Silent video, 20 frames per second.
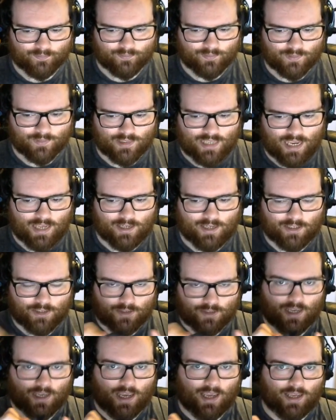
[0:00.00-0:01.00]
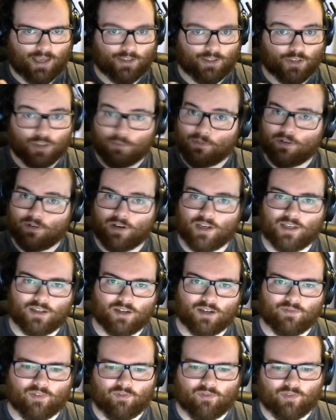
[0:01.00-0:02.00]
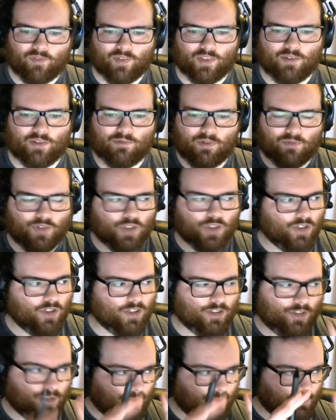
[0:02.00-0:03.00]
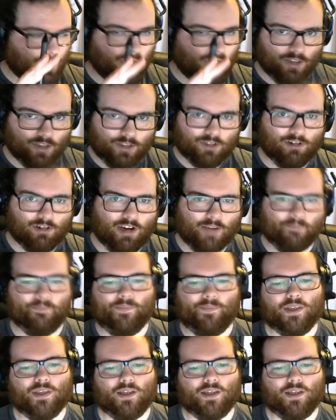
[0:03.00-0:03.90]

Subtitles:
takes a summary of everything that we've done and just put it on the screen.